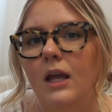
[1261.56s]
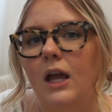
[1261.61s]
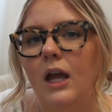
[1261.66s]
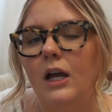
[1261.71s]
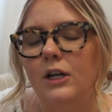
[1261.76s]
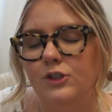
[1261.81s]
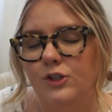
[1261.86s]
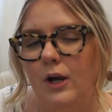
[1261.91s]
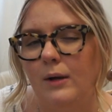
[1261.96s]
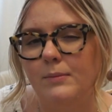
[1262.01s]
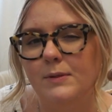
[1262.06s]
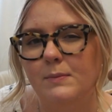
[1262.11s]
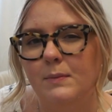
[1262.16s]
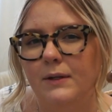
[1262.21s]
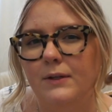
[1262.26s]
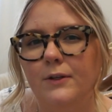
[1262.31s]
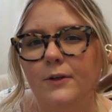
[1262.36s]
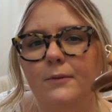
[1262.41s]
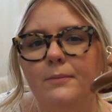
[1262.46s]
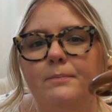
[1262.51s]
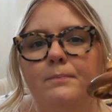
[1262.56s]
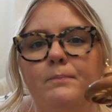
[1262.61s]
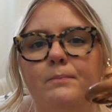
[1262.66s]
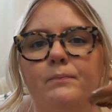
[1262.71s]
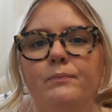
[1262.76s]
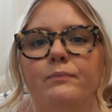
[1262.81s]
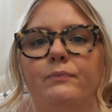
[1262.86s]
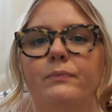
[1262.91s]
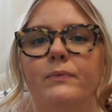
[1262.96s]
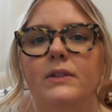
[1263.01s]
a drop spindle.
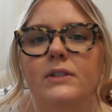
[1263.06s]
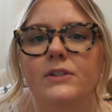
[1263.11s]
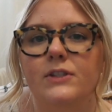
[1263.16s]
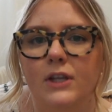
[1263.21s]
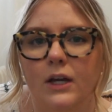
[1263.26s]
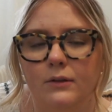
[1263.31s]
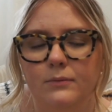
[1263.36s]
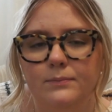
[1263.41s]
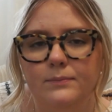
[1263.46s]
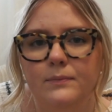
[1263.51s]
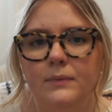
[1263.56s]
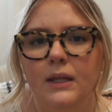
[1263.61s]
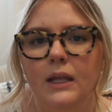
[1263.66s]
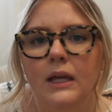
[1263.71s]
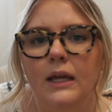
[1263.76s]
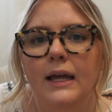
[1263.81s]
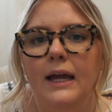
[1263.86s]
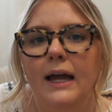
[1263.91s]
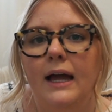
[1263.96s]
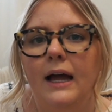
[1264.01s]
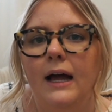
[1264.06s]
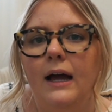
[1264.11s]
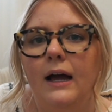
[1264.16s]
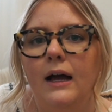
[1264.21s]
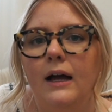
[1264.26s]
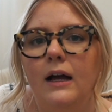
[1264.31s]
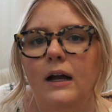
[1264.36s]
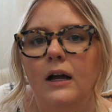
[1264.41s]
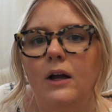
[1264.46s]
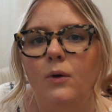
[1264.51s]
So
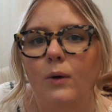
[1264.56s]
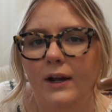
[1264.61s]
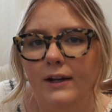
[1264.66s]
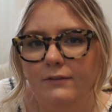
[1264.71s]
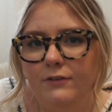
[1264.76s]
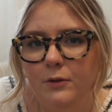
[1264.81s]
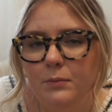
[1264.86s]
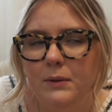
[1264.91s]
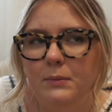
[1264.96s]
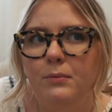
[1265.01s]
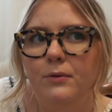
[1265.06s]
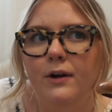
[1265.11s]
quite a few people